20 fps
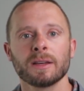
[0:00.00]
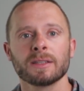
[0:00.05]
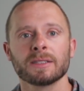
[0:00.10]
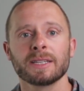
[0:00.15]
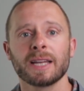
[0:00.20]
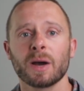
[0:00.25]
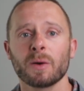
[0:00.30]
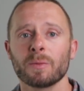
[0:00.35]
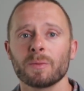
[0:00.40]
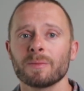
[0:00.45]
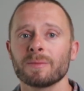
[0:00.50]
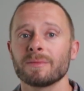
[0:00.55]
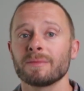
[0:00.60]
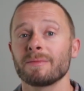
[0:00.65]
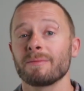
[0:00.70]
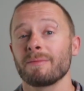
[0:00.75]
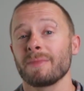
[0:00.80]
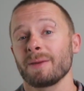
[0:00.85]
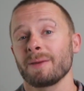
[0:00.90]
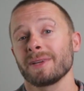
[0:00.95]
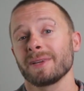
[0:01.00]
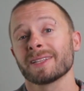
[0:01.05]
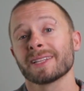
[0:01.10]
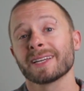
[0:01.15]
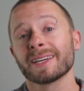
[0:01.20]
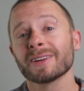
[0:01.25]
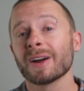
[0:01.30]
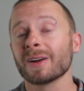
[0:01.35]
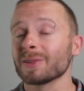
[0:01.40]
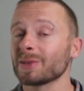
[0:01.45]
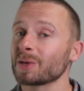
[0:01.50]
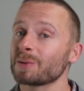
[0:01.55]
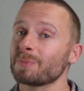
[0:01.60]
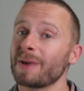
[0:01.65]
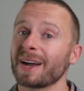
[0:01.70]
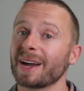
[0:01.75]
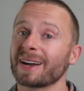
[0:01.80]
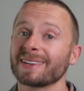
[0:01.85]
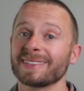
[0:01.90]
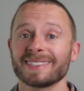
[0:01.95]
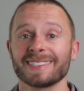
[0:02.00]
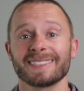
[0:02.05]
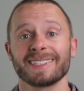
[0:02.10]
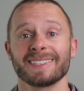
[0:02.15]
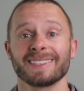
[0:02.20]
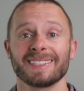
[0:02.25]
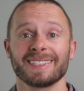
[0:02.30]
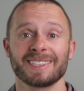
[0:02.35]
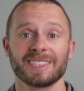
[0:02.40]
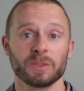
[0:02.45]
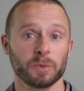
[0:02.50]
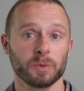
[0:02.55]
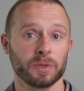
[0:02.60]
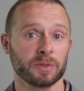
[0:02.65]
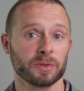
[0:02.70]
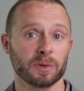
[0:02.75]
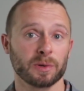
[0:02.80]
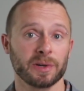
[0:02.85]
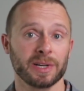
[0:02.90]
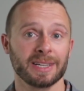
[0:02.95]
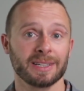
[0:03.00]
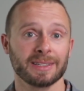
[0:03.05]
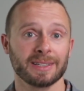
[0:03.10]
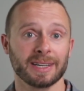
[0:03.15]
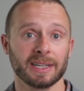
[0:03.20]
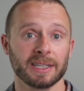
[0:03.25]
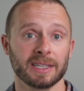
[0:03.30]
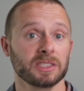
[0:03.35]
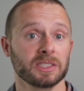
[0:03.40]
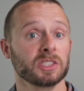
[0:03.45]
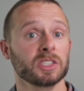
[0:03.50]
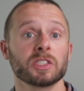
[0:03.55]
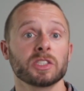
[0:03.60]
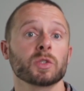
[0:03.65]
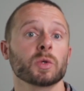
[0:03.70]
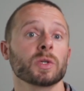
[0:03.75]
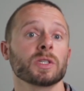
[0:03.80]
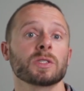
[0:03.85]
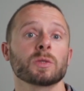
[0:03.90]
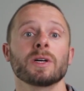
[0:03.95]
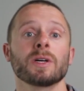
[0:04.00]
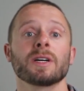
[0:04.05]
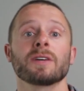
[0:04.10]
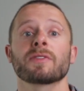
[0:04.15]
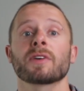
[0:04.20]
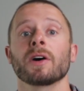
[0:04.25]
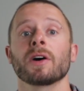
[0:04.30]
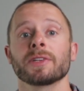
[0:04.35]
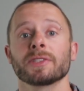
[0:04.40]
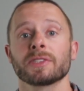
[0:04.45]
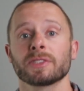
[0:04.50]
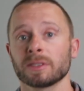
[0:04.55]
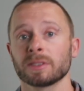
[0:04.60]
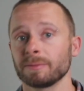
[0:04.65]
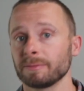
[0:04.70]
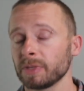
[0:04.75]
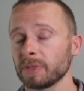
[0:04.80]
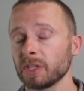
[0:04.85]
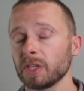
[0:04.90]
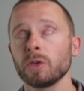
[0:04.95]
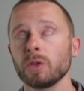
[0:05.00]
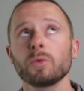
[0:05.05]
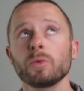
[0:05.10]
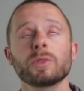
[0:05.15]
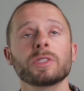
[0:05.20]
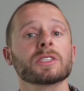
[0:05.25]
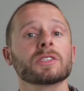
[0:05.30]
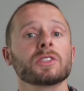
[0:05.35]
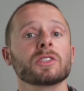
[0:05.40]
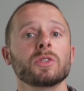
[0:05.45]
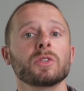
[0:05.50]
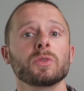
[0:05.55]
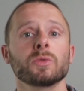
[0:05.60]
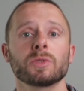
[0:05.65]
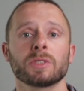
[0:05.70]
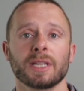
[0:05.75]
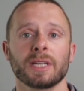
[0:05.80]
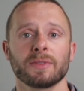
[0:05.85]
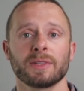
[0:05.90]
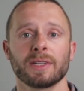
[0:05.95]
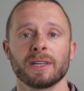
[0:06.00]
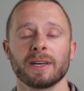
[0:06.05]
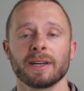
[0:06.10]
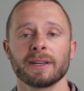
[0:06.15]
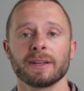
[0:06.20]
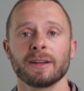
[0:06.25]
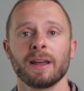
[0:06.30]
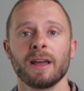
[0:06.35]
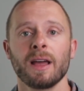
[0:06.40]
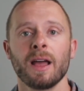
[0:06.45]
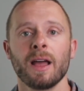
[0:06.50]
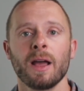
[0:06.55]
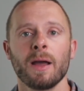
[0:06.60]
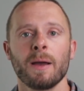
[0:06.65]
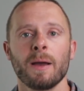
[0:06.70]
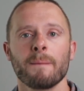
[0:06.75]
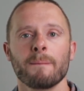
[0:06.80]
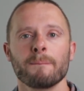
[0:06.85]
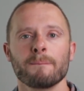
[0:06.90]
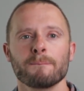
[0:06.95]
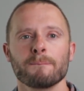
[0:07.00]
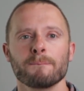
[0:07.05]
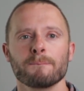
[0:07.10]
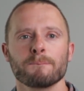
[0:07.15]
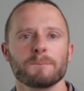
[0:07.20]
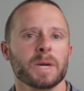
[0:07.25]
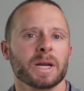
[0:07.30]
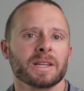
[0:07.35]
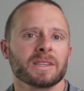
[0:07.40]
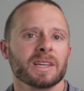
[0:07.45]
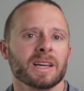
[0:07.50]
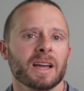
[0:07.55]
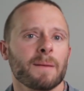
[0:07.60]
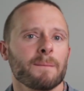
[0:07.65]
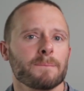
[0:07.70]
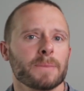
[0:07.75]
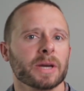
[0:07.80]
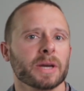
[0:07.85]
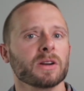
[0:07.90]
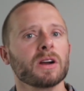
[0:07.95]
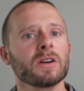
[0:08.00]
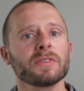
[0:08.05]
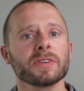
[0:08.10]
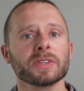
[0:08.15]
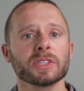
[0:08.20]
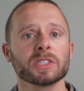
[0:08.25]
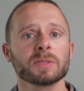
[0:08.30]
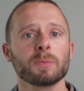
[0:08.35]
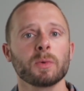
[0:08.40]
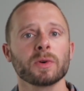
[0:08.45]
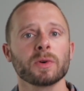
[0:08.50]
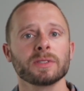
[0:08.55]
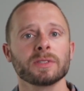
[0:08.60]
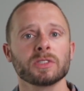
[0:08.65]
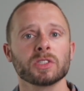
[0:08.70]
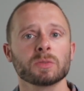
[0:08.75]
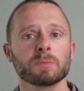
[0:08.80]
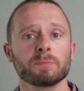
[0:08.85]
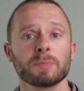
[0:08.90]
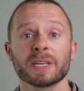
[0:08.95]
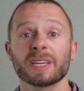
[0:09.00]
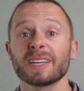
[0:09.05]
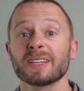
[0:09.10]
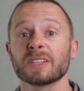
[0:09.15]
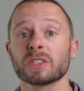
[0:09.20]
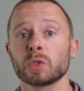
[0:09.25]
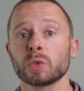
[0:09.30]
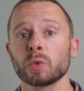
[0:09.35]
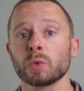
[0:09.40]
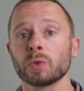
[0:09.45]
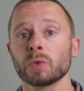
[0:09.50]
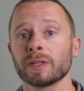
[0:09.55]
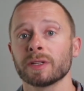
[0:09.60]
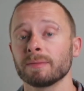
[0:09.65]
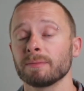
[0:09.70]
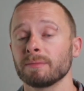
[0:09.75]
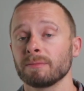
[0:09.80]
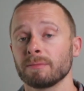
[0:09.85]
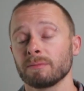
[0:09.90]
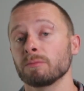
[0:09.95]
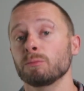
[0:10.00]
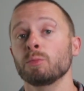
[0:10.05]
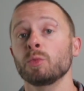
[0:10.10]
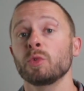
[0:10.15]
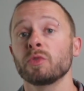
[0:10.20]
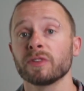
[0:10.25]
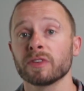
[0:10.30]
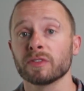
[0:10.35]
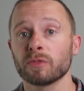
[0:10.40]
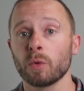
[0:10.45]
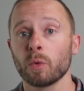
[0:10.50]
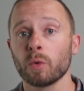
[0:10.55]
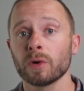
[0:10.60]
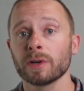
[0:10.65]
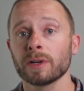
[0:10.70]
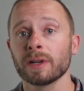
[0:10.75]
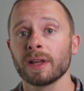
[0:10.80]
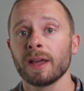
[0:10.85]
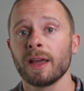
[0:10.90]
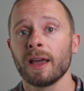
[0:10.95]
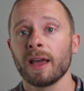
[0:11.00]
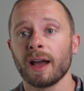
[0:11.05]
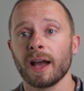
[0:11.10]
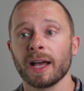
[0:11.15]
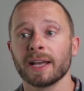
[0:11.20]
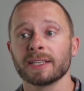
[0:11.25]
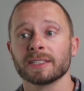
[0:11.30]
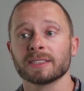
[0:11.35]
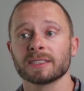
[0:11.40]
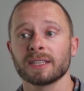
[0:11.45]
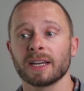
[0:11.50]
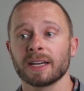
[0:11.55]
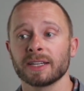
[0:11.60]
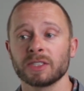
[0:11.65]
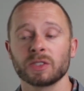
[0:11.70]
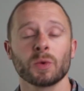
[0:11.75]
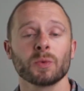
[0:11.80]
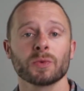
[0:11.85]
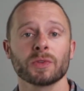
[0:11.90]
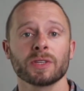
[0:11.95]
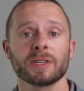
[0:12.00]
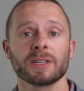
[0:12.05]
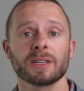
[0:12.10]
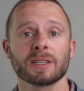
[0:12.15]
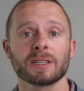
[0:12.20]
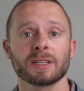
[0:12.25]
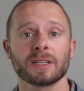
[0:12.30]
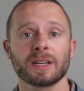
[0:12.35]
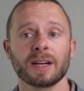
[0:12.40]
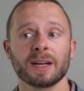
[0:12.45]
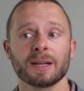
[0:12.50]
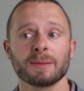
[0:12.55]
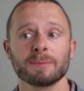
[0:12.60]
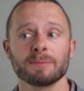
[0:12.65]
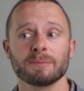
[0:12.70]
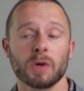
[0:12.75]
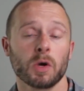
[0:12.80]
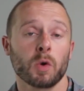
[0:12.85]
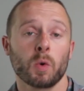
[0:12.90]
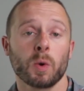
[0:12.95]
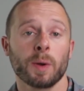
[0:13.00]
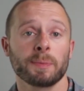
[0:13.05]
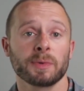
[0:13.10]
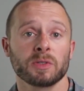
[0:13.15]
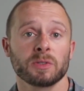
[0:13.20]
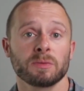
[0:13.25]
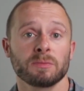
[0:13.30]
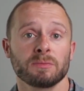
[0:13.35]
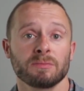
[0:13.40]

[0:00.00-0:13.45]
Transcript: Now, maybe later I'll look back on this decision with regret, as this choice will have caused some huge issues down the line. But I think I'm better off at this point just picking a tool and moving forward, as I don't think I'm equipped